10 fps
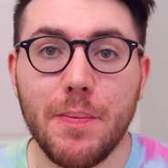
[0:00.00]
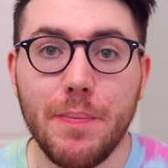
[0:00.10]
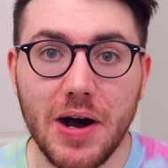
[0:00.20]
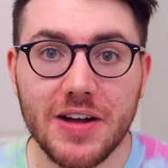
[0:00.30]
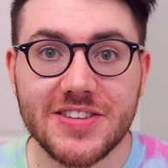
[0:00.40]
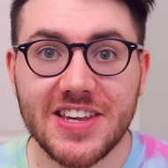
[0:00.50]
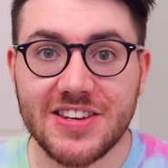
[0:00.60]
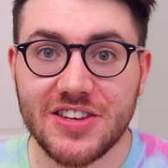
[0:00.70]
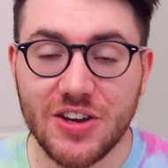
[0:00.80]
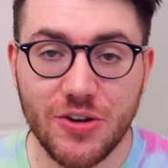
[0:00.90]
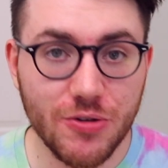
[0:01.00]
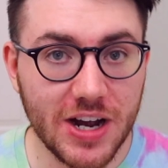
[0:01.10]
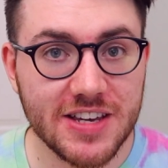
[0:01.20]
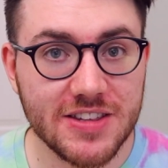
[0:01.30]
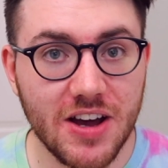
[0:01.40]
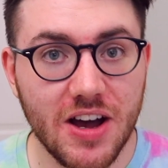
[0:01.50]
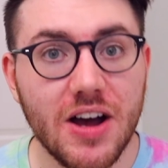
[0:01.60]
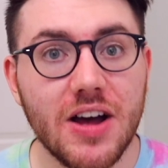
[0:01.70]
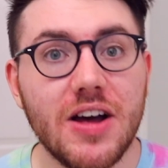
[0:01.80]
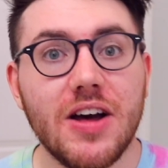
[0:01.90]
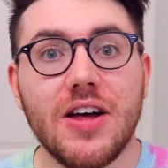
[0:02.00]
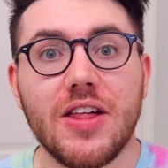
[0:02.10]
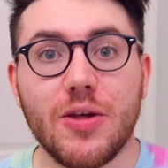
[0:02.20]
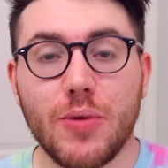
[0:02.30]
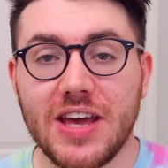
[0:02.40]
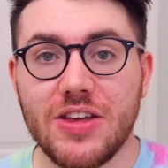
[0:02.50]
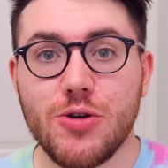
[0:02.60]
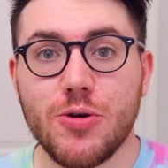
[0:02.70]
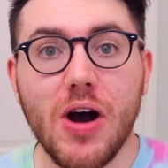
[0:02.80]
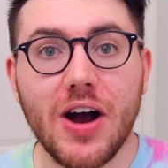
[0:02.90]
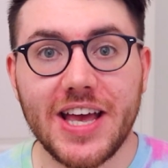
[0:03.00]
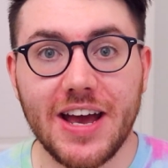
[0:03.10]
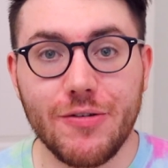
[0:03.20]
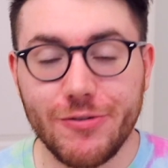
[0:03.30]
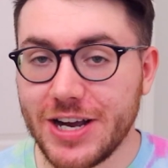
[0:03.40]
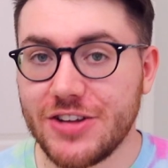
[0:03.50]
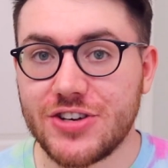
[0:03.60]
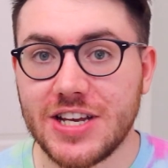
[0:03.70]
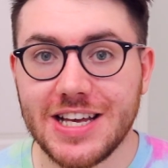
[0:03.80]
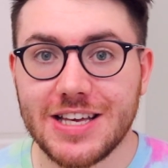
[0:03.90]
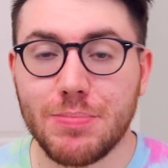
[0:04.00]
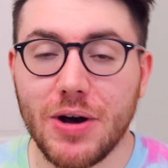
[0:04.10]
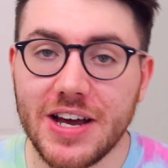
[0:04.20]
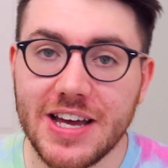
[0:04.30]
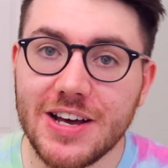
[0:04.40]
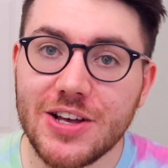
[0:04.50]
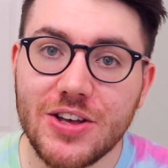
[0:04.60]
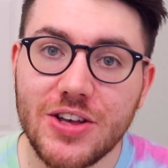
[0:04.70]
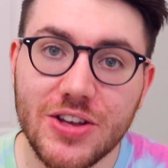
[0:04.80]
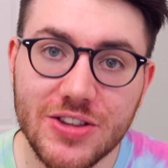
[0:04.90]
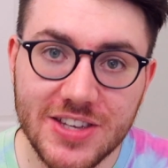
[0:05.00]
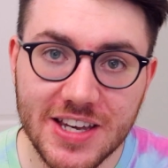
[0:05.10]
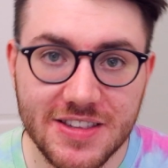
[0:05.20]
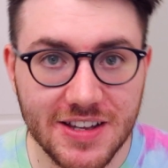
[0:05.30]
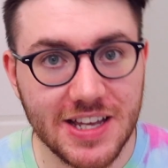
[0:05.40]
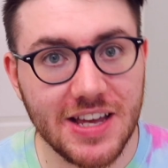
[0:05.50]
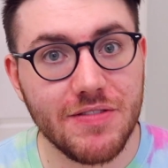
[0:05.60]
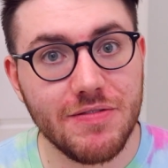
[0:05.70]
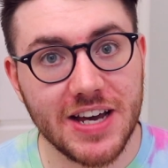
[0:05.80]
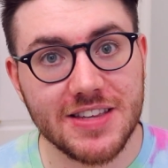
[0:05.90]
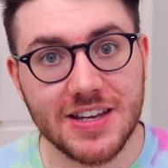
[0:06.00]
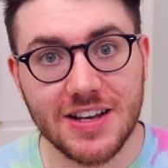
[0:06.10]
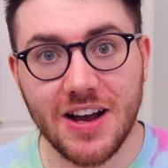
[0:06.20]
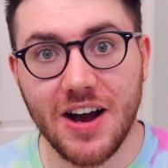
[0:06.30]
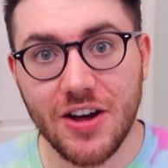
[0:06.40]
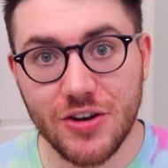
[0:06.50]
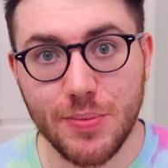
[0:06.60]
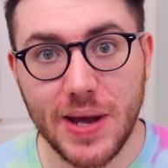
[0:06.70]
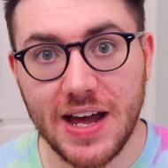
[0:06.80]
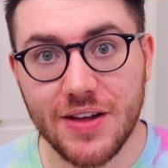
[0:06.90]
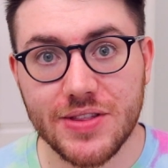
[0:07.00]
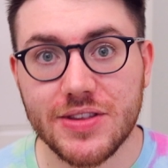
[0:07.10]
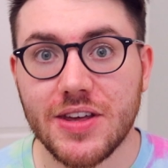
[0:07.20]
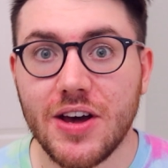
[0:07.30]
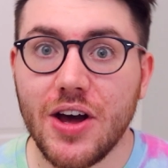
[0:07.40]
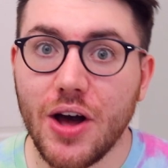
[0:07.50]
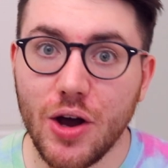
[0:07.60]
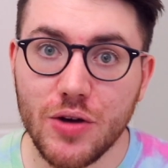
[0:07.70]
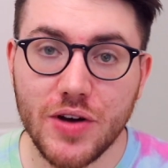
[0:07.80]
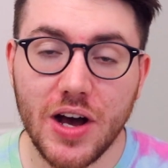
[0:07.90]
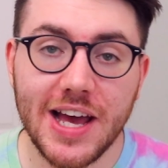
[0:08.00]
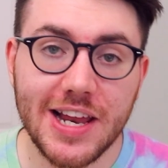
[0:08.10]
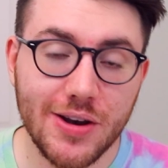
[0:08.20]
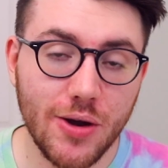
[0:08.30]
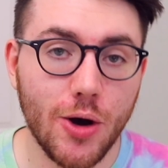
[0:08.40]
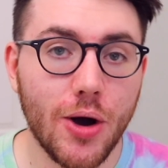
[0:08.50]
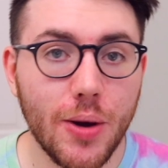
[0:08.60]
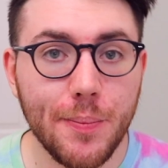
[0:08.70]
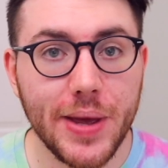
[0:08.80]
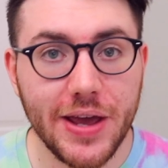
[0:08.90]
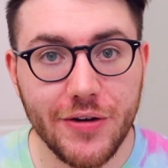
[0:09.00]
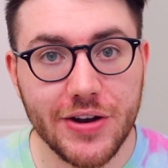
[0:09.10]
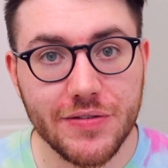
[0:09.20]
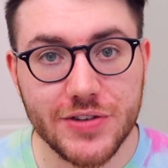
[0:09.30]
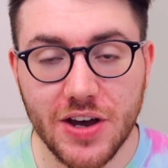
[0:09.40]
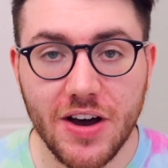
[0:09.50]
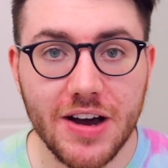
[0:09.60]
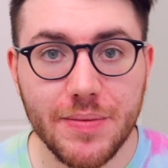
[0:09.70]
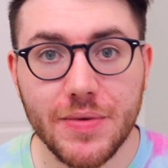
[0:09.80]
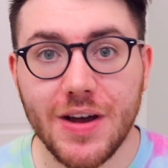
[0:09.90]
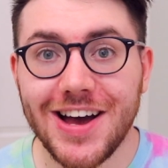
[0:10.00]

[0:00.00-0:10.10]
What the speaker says: but it is a great start. The way you get rich is by consistently investing £100 over a long period of time.